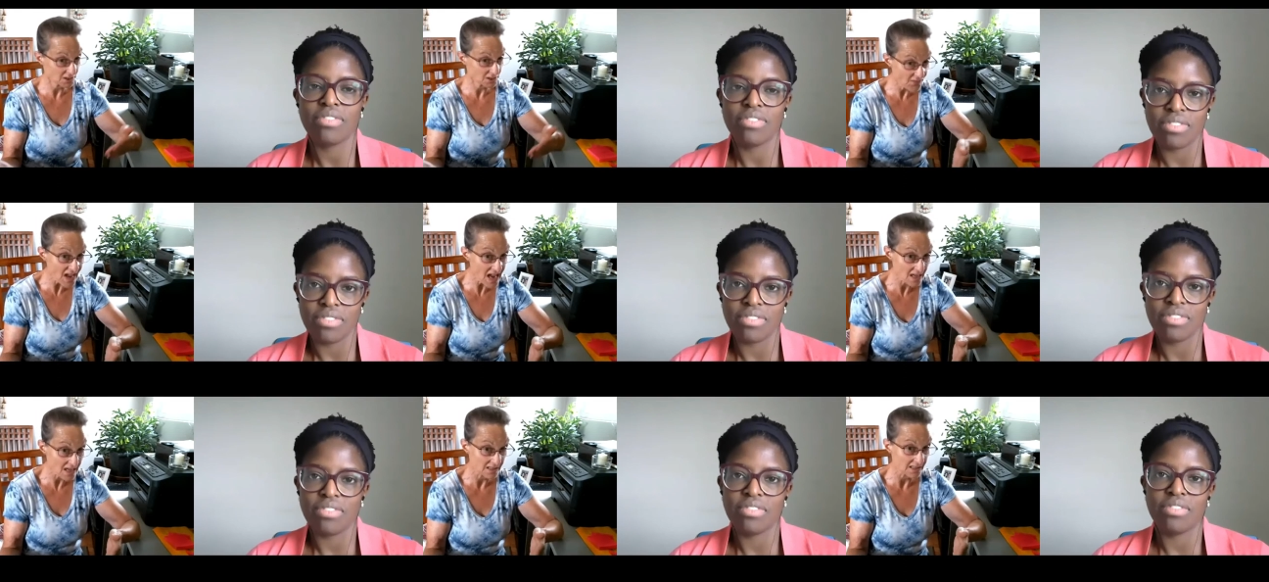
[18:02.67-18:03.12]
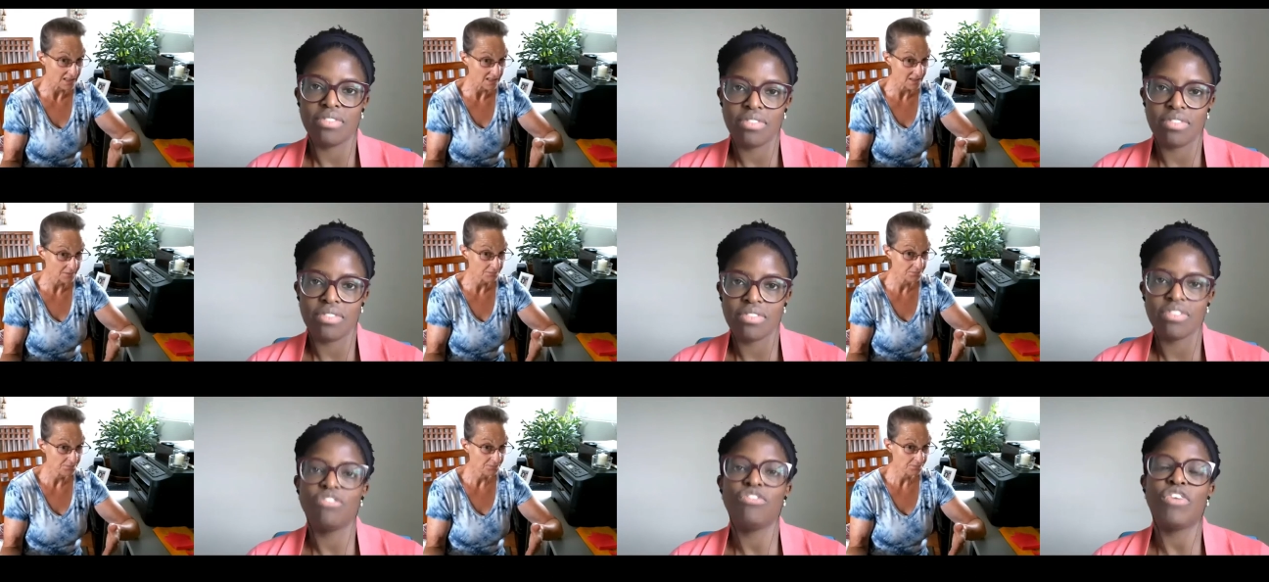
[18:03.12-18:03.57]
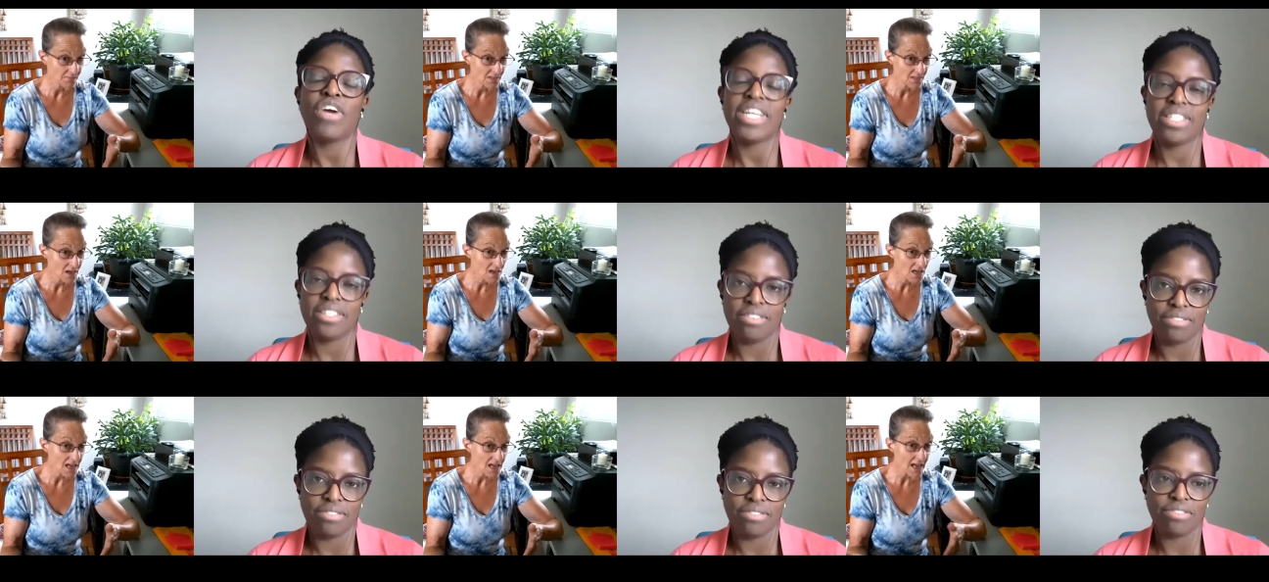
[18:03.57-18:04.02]
Speaker 1: failing.
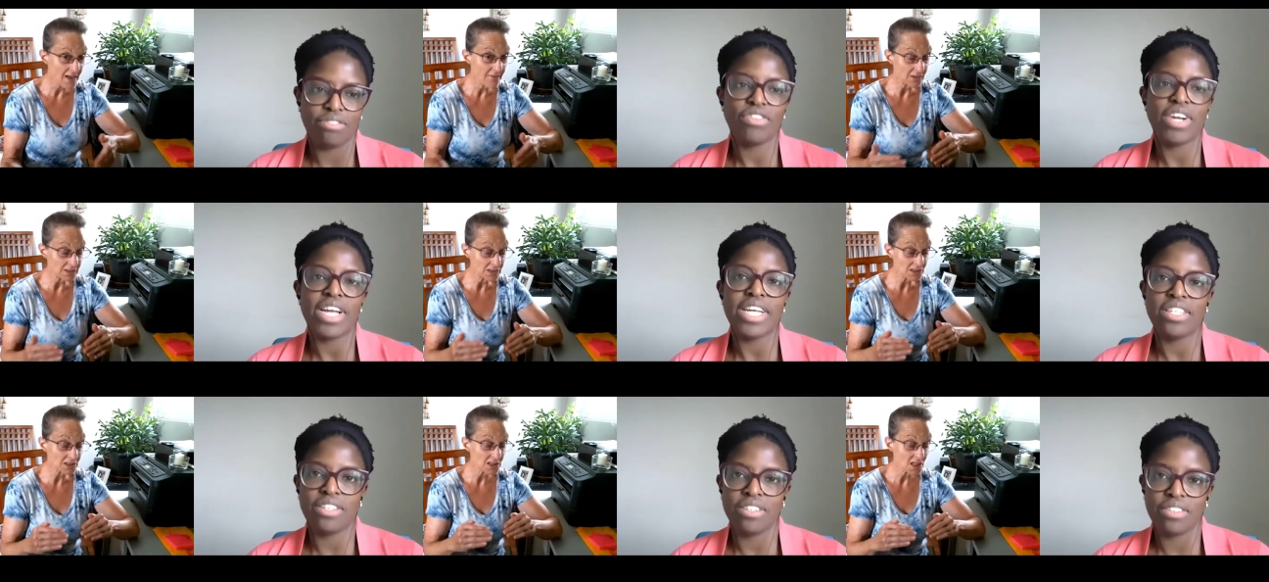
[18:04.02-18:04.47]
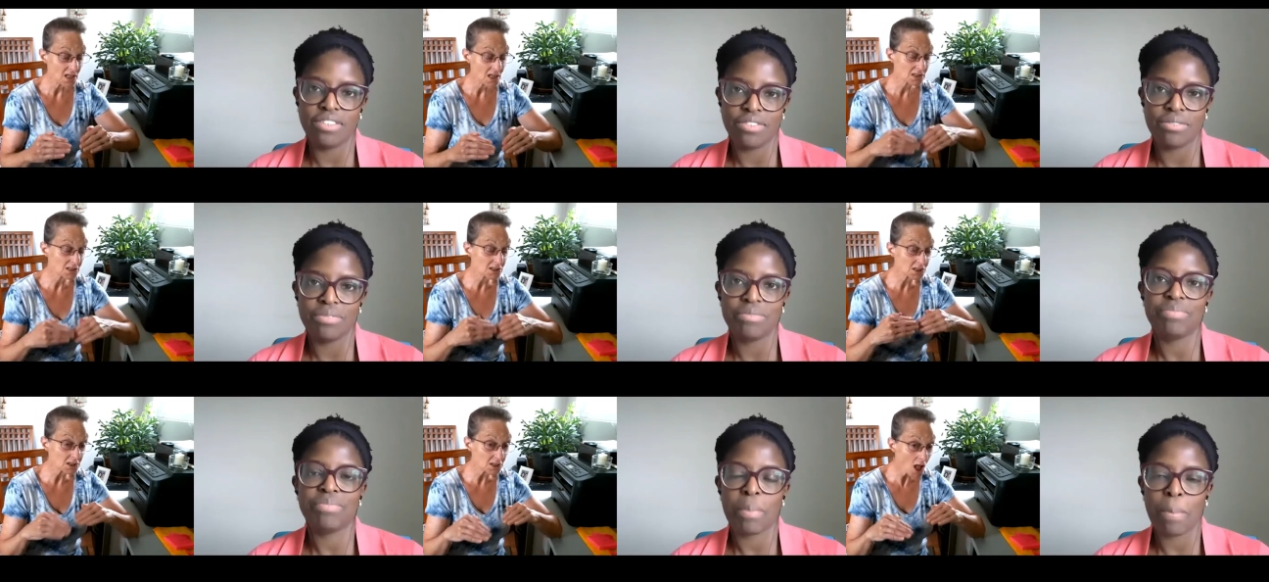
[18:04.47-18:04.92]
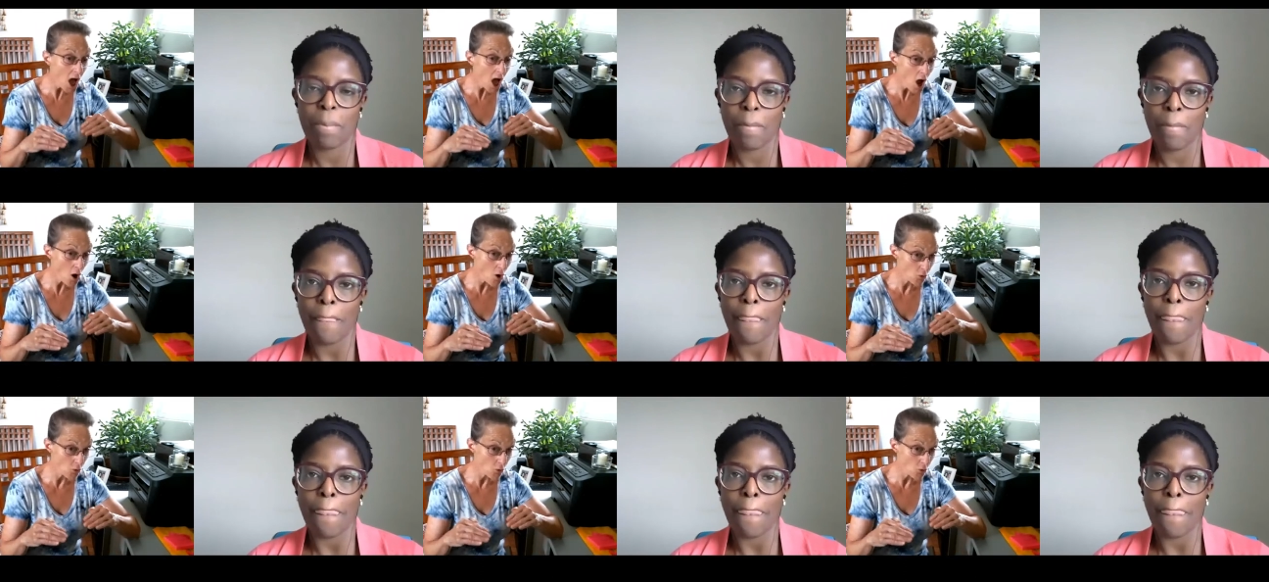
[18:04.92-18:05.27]
Right. If it's right.